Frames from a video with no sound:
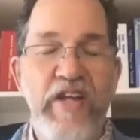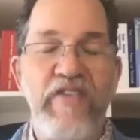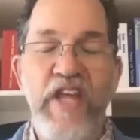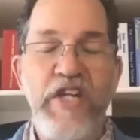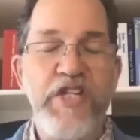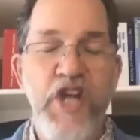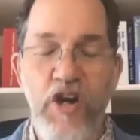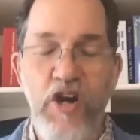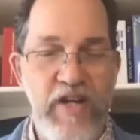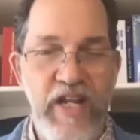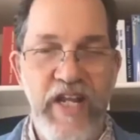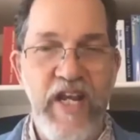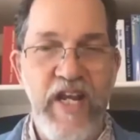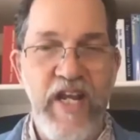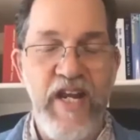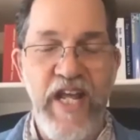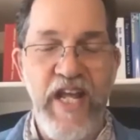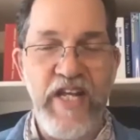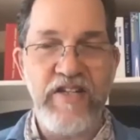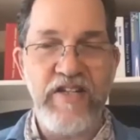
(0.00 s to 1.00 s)
totally
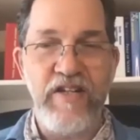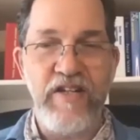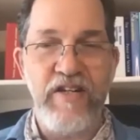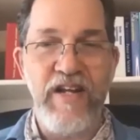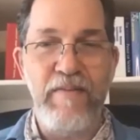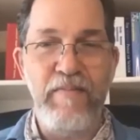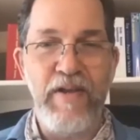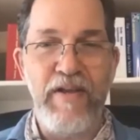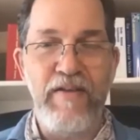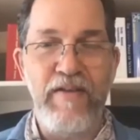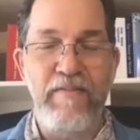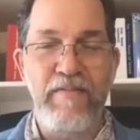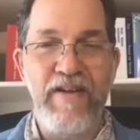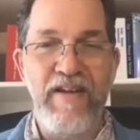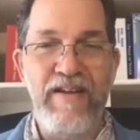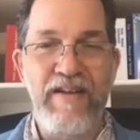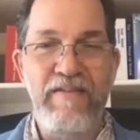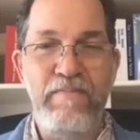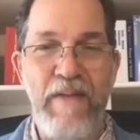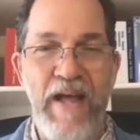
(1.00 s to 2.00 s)
connected. I mean,
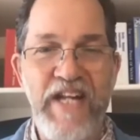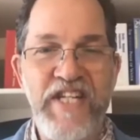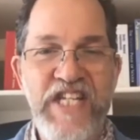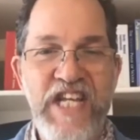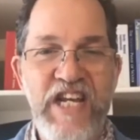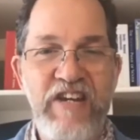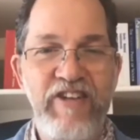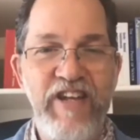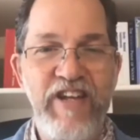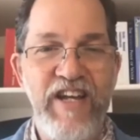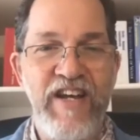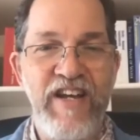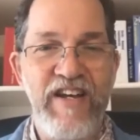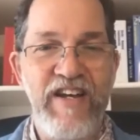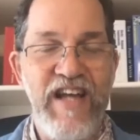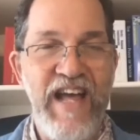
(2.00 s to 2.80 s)
bacteria